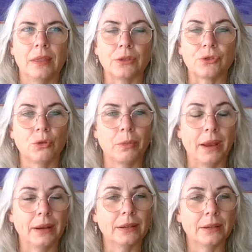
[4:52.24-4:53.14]
that
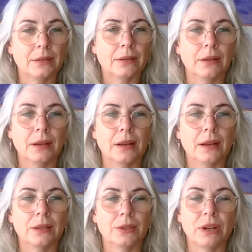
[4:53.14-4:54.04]
trauma. And
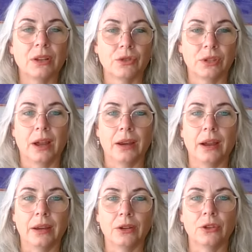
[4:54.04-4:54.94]
it's really interesting.
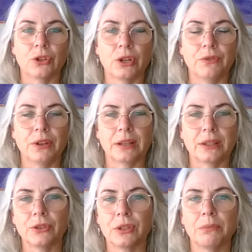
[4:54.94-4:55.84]
I can usually feel
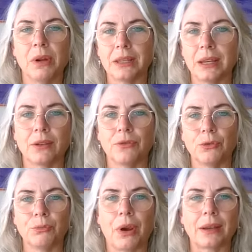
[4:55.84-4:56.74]
it. So it might take a
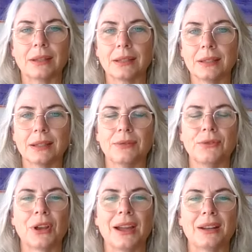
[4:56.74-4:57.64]
few practices if
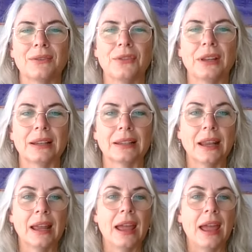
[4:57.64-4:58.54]
you can't feel it.
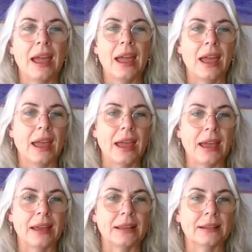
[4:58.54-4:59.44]

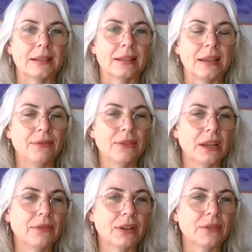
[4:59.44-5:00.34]
And
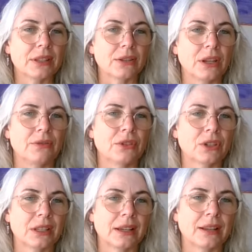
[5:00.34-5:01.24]
even if it's even
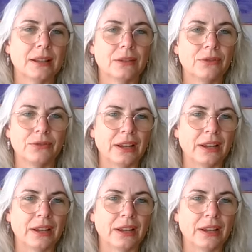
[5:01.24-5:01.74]
just like a little